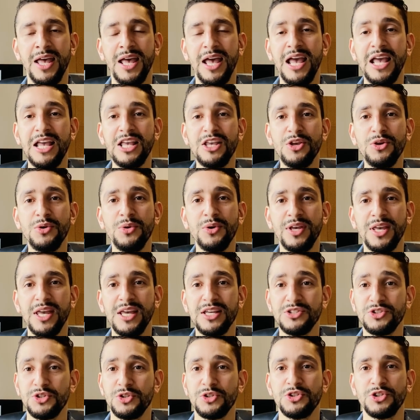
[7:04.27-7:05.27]
And you
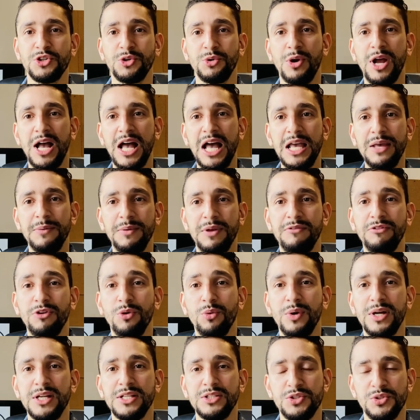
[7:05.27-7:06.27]
can subscribe if you
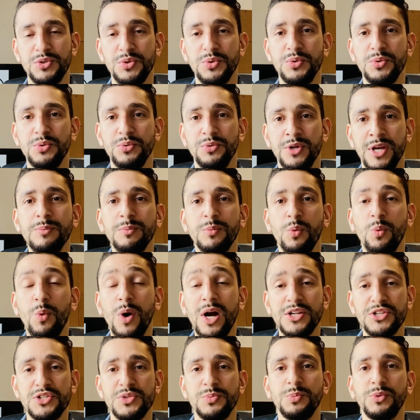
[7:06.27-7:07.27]
want to
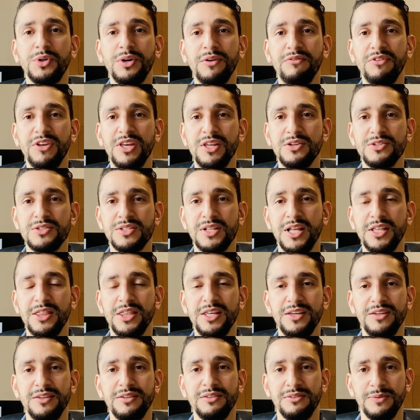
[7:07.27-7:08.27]
watch more videos like
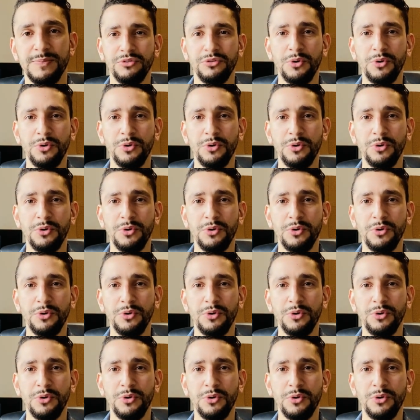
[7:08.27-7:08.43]
this.